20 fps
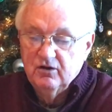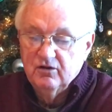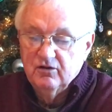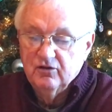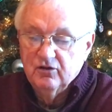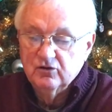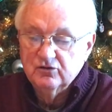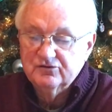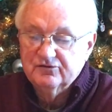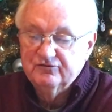
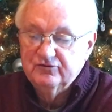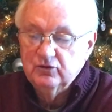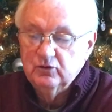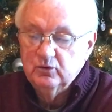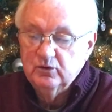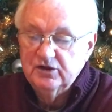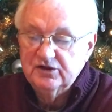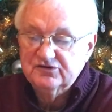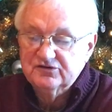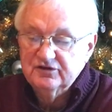Those few
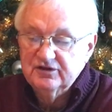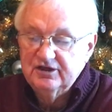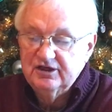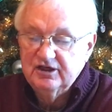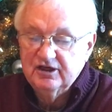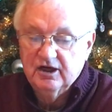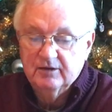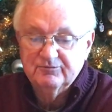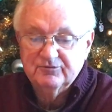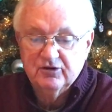weeks
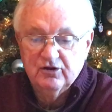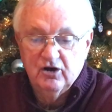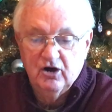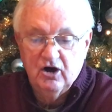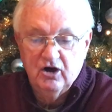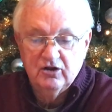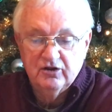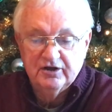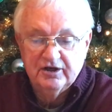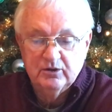leading up to the
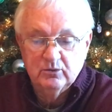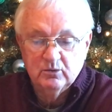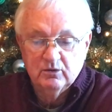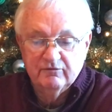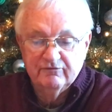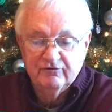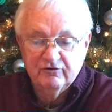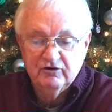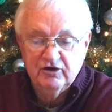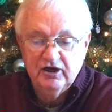holiday were
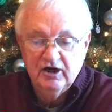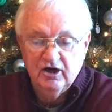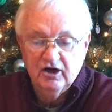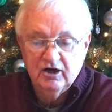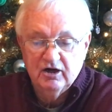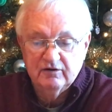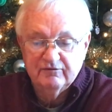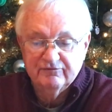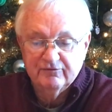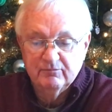very
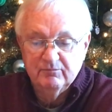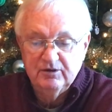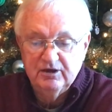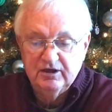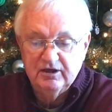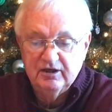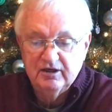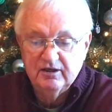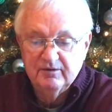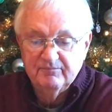hard for
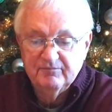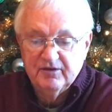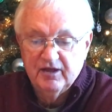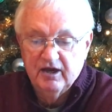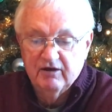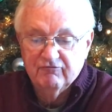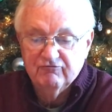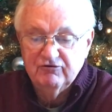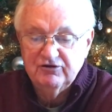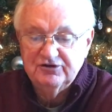me.
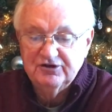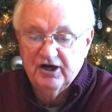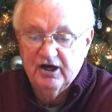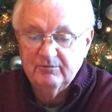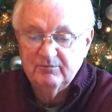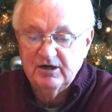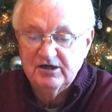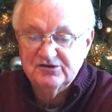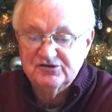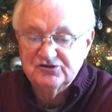Every
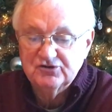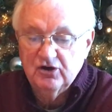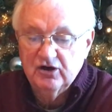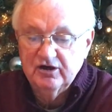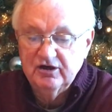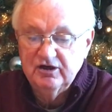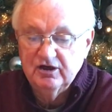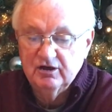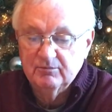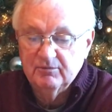time I
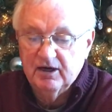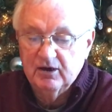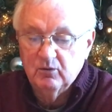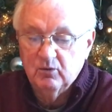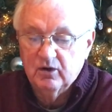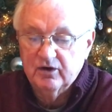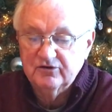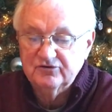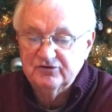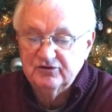saw him, I
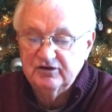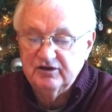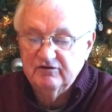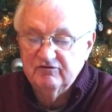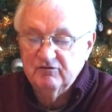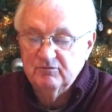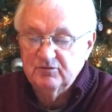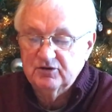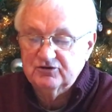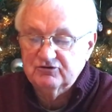wanted to give
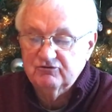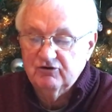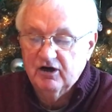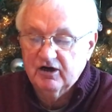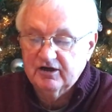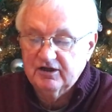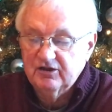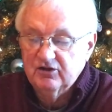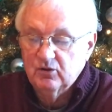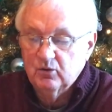him the
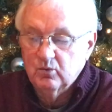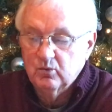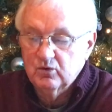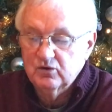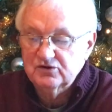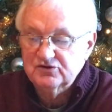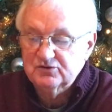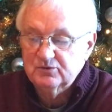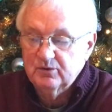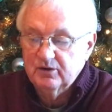truck in the
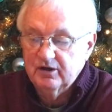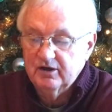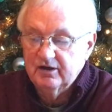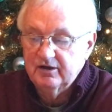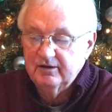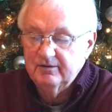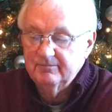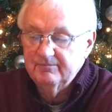worst way.